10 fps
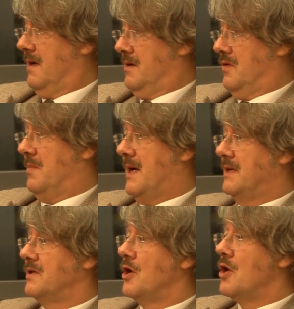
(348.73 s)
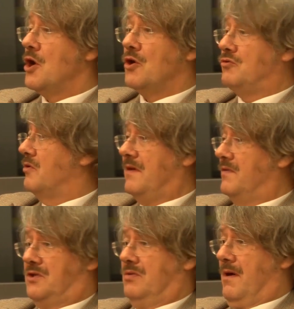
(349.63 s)
in your mind, you give
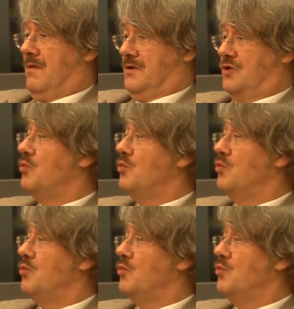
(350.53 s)
it to others.